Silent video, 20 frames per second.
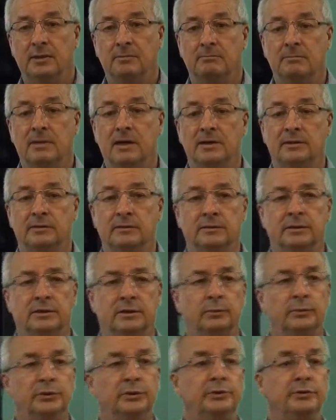miles,
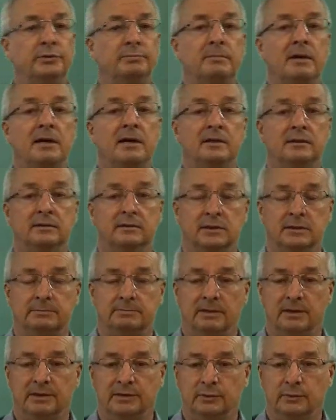we use miles,
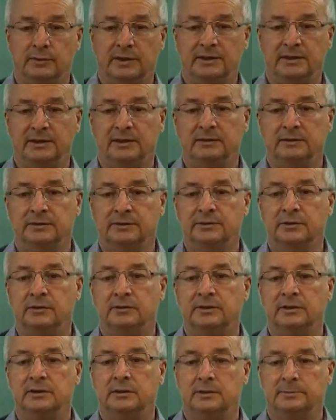by the way, in England, not
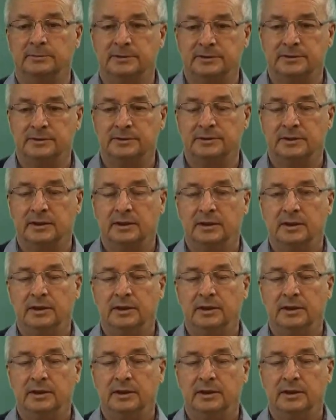kilometres,